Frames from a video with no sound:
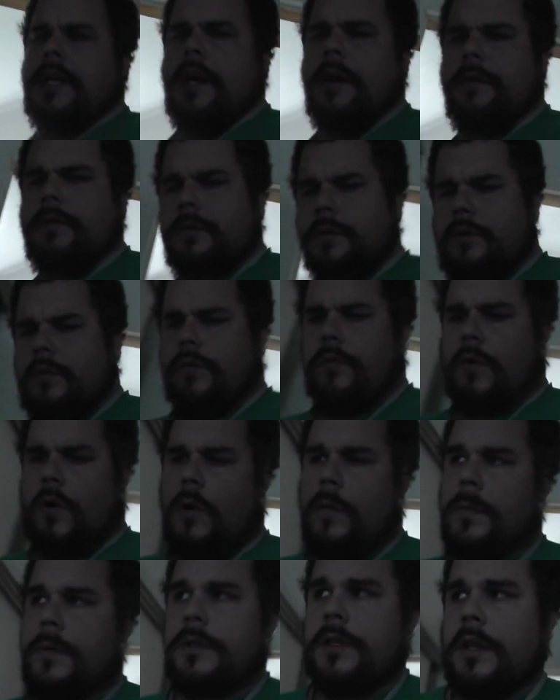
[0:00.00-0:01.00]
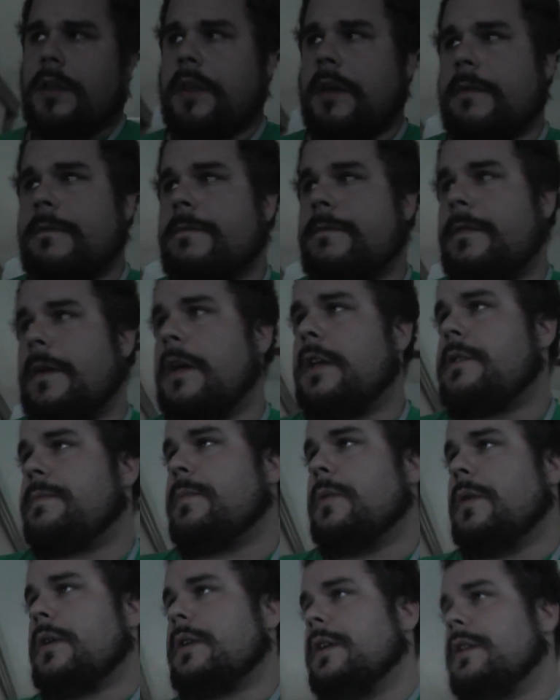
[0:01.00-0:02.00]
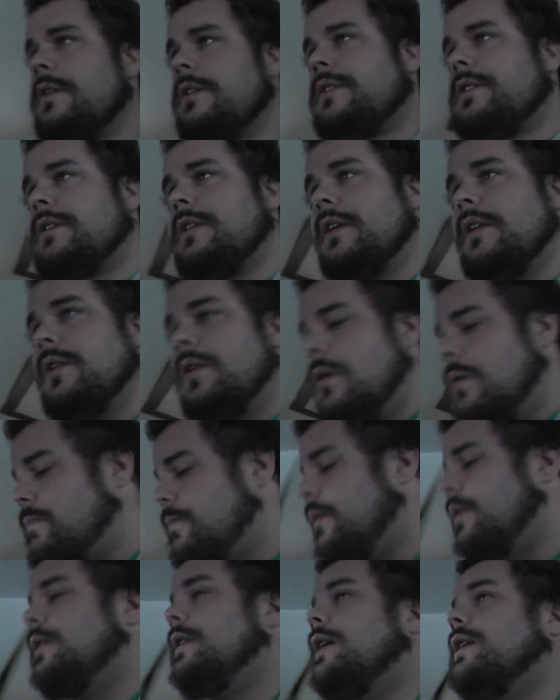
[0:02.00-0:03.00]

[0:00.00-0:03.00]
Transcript: down Chrome because I think Facebook is still open.